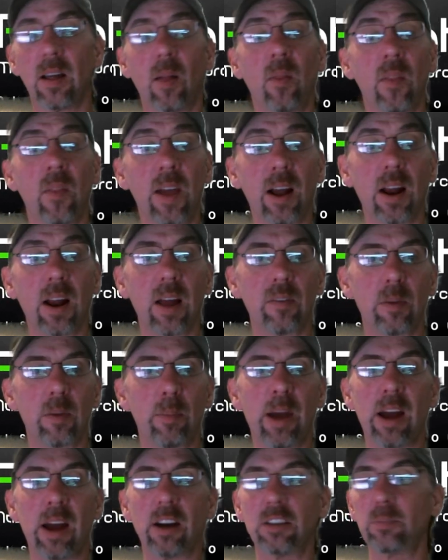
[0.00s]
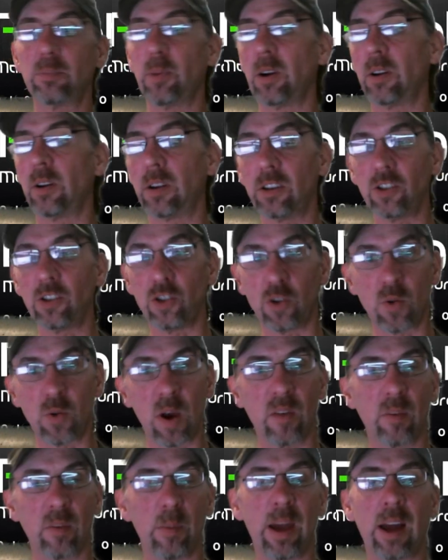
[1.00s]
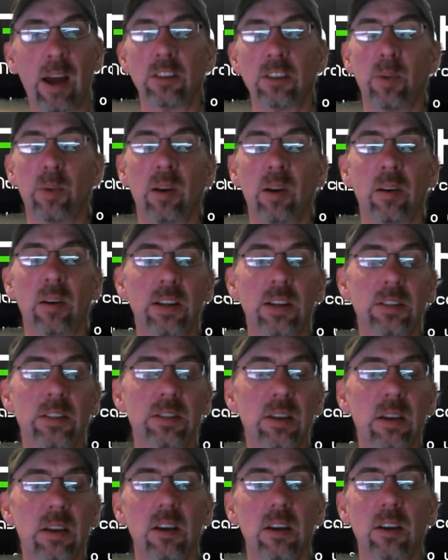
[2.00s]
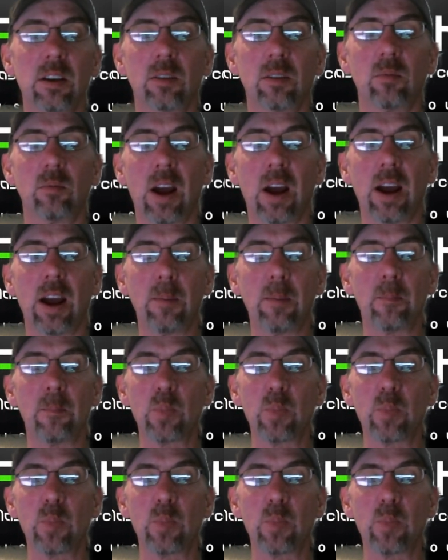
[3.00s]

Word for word: They'll have a bad experience. You have a bad experience, right?